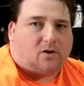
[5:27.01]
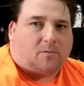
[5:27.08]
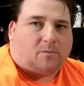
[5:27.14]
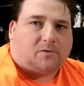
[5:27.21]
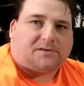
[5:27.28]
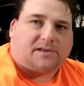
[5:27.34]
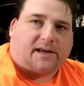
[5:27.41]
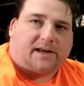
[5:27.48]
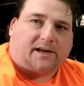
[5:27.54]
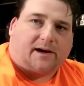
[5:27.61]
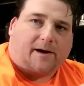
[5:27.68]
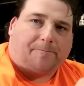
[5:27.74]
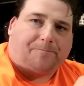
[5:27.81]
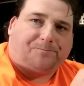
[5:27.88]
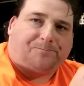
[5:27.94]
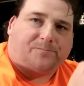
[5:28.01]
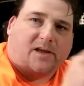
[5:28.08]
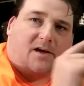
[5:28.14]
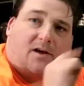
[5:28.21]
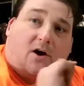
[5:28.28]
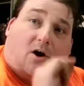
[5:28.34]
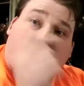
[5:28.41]
almost like
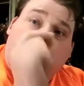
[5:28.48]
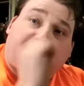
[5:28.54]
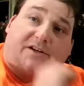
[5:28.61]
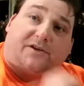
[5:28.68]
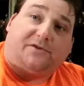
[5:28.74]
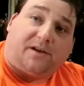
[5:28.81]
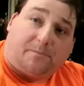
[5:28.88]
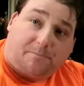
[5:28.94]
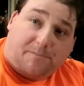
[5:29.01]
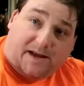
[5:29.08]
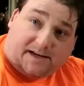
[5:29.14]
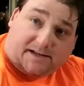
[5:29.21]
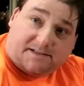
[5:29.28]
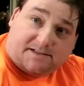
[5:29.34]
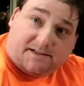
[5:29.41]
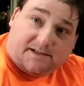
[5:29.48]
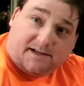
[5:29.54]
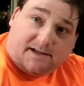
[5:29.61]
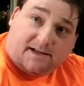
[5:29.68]
you did a mix.